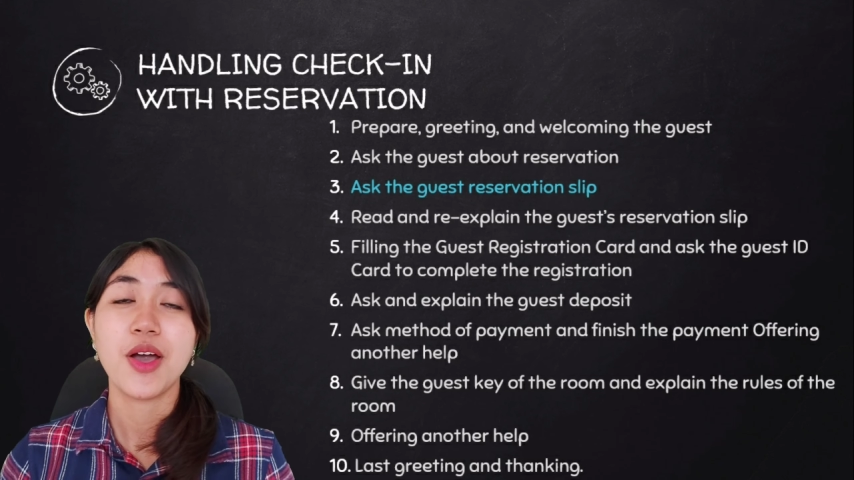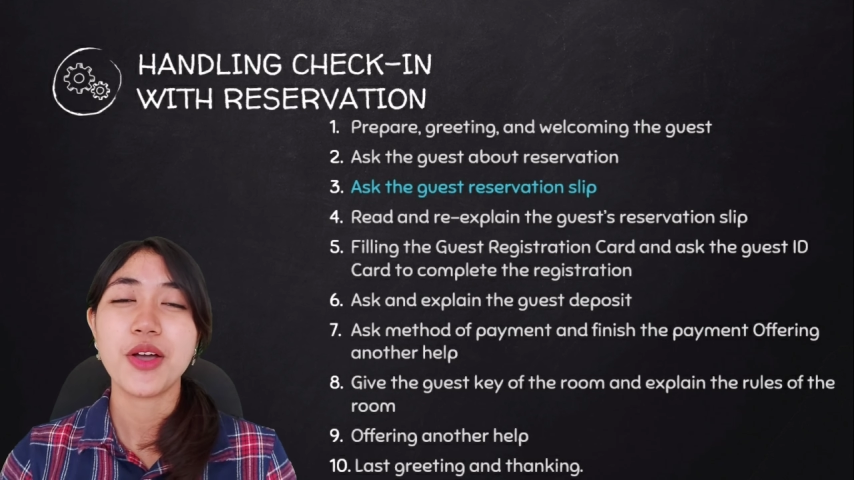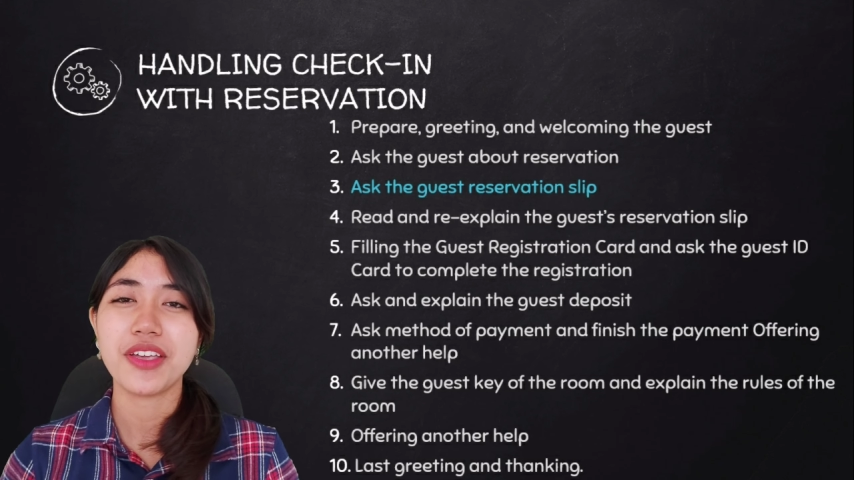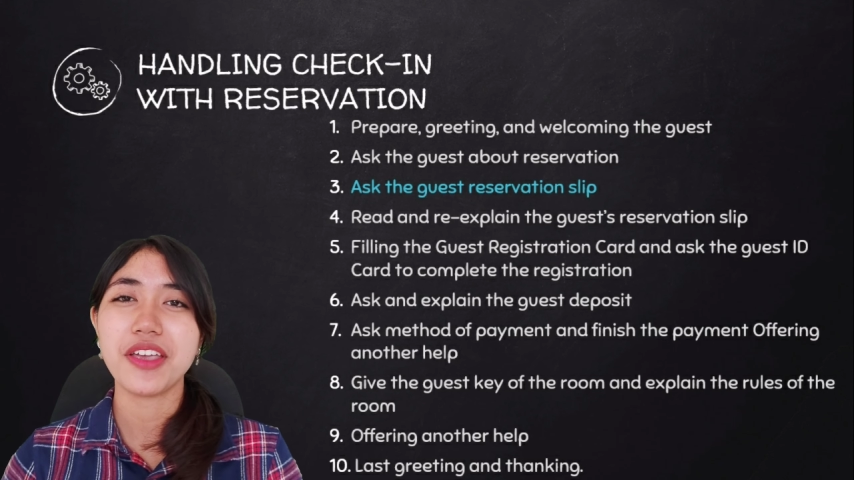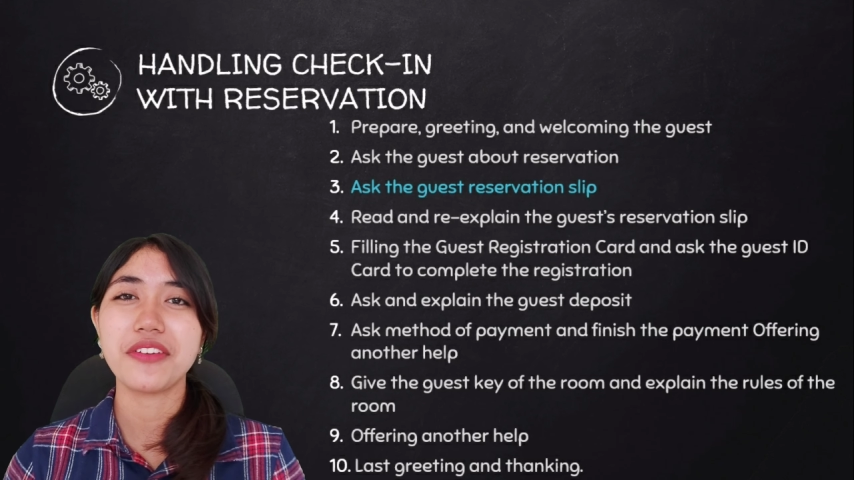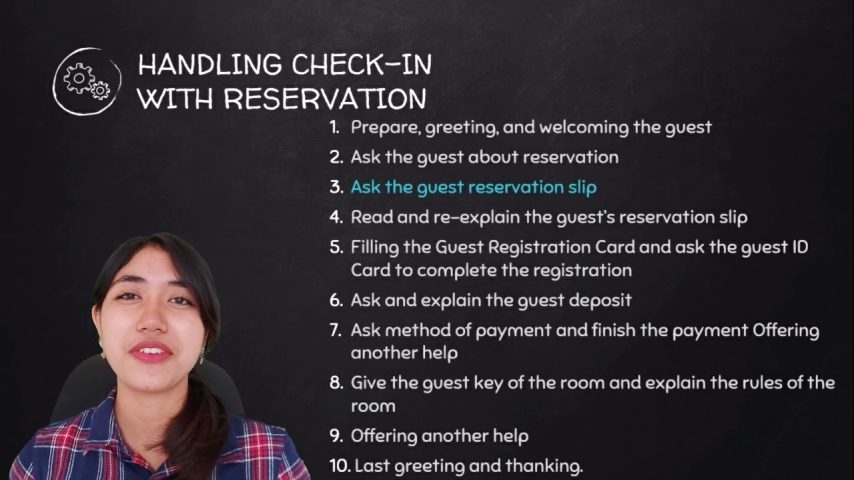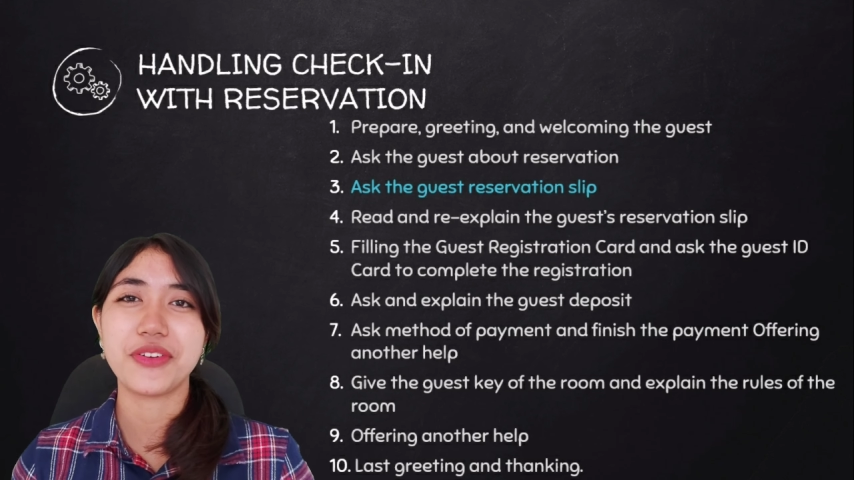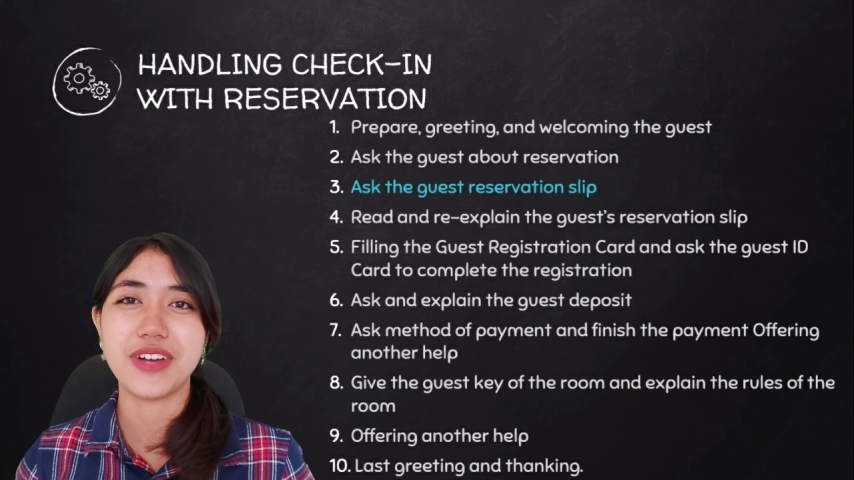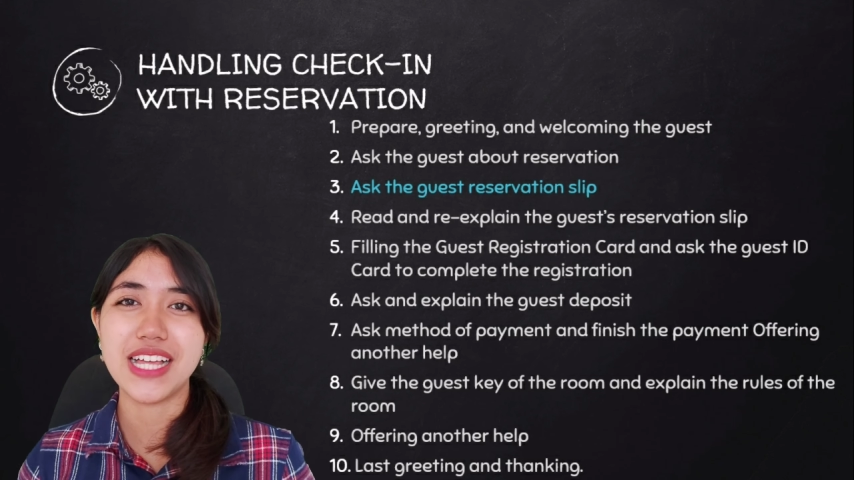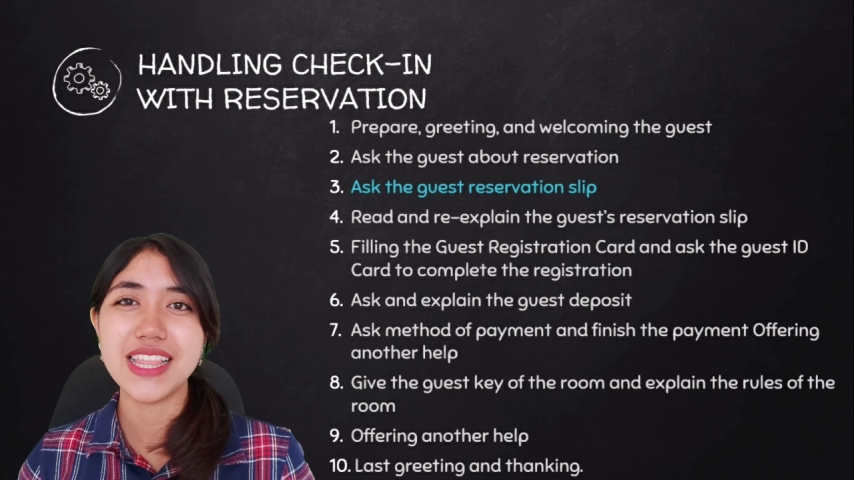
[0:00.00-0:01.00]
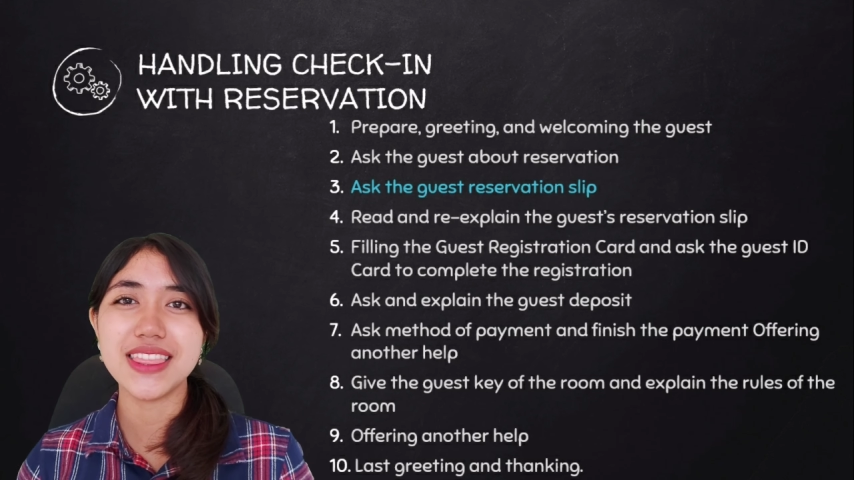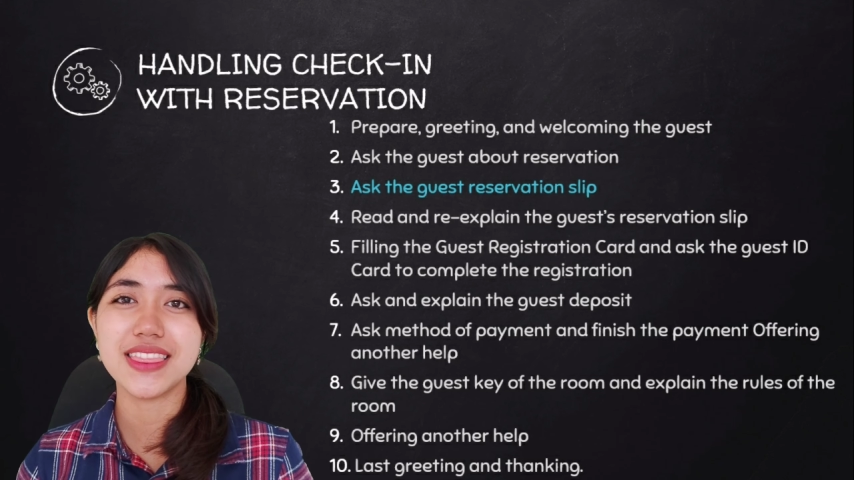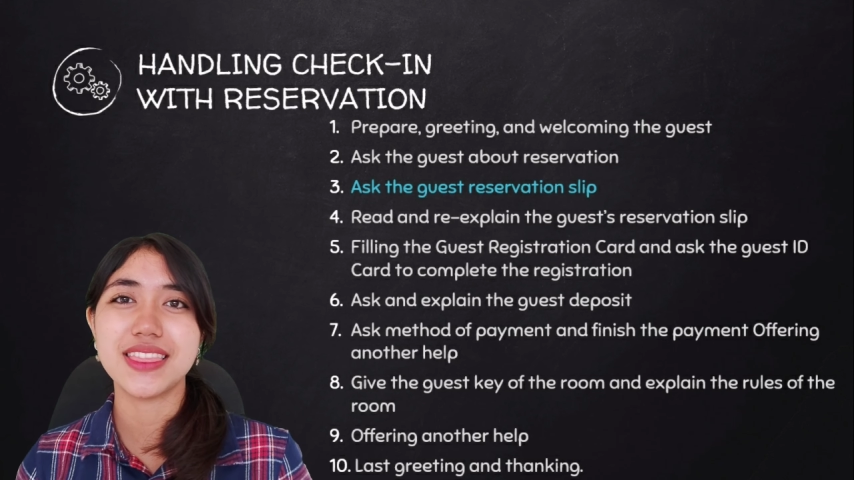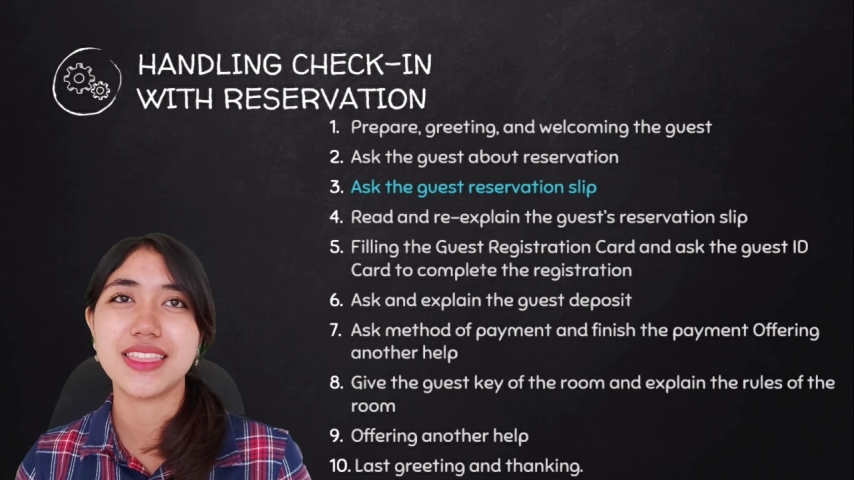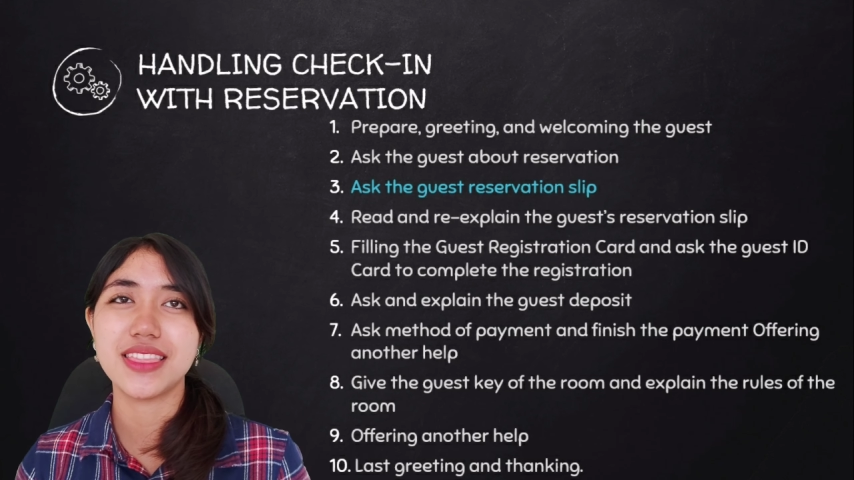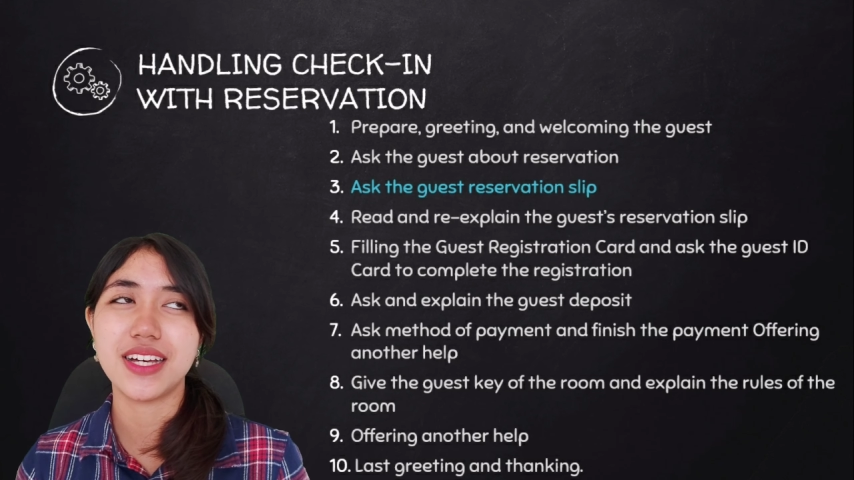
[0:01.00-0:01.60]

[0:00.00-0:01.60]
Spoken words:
Okay, everyone,